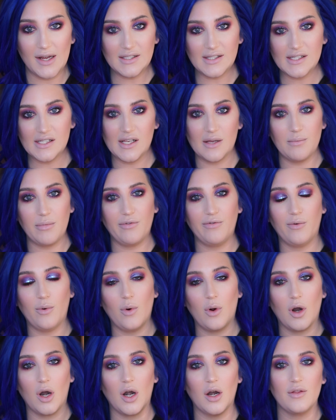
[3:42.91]
as I said
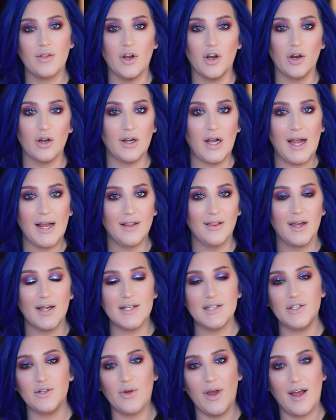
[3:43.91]
before, there are
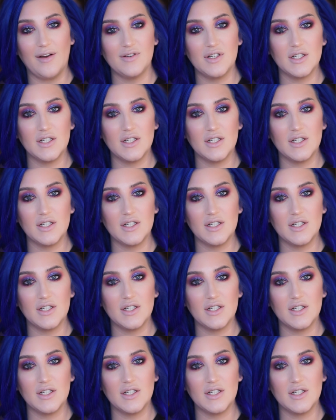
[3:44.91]
guidelines you have